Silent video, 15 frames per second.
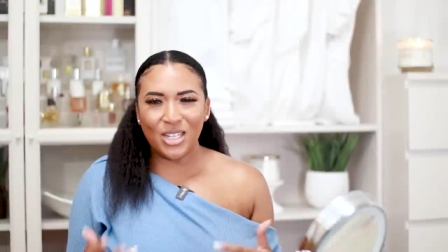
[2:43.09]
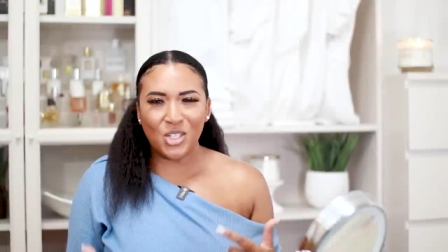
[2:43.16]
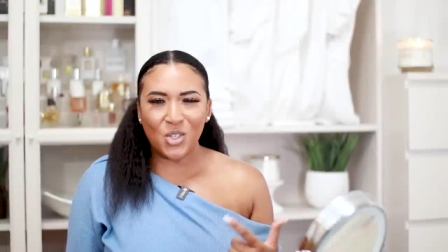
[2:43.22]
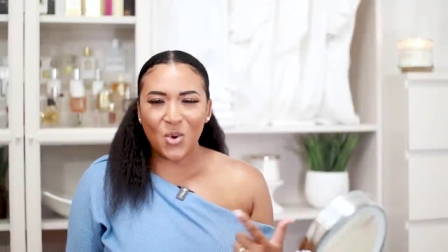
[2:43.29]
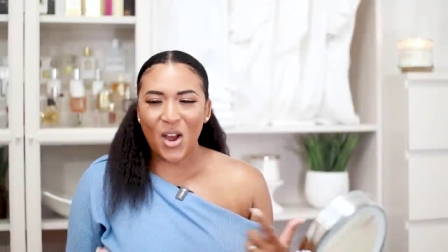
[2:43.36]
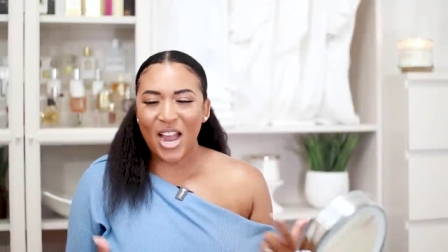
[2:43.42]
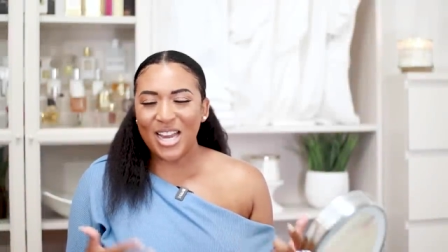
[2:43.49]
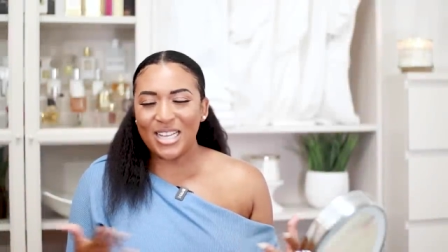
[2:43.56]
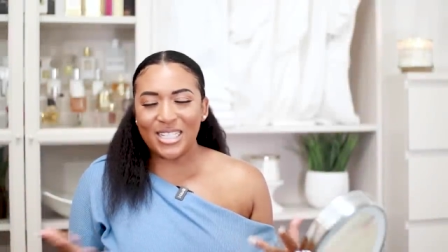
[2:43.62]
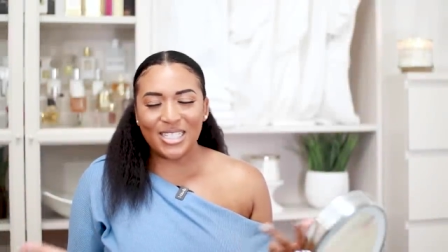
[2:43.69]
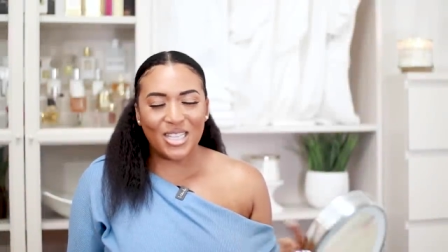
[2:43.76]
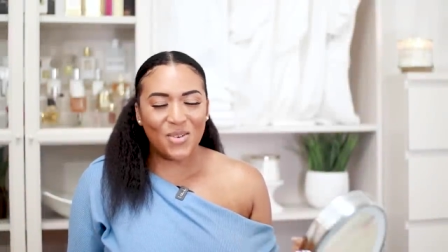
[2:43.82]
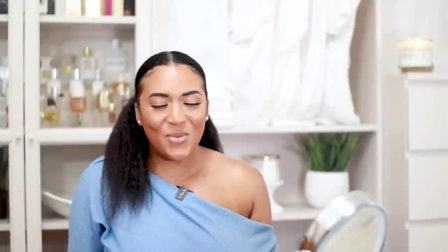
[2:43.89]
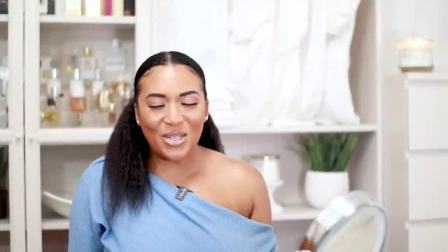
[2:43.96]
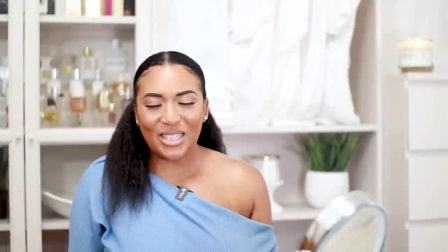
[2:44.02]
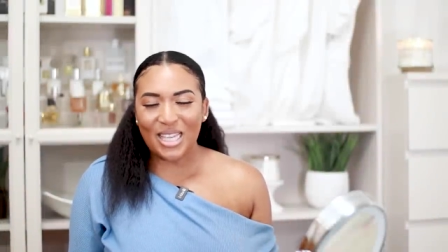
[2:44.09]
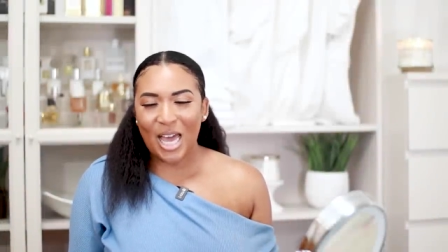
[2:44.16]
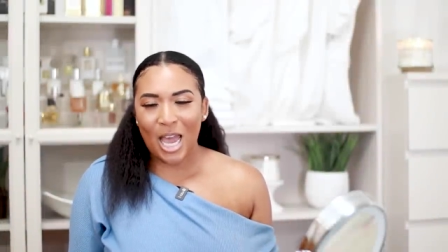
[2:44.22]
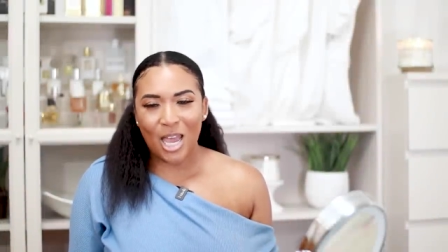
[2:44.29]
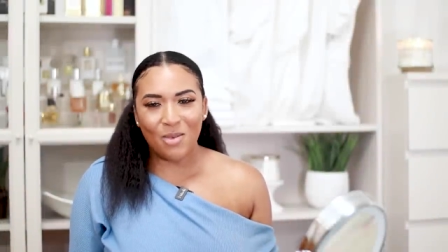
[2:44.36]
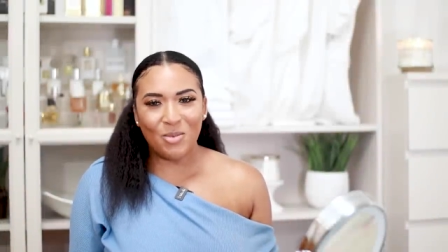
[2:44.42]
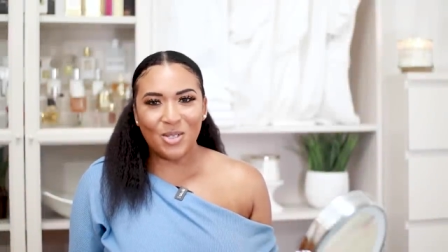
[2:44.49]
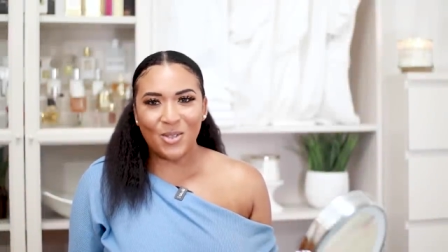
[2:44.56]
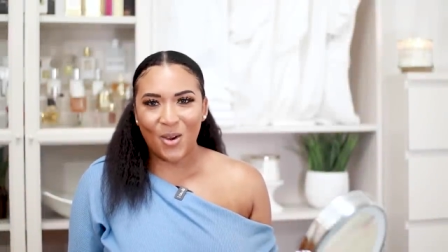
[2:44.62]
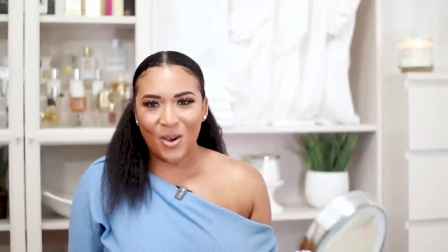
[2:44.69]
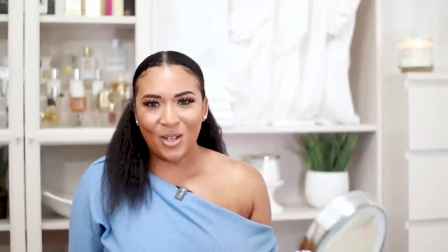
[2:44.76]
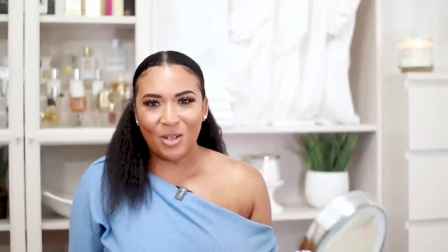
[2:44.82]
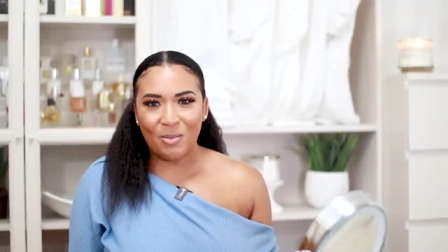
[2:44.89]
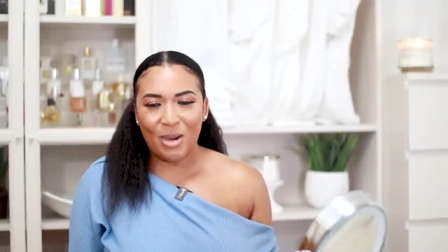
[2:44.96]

and try and see what the hype was all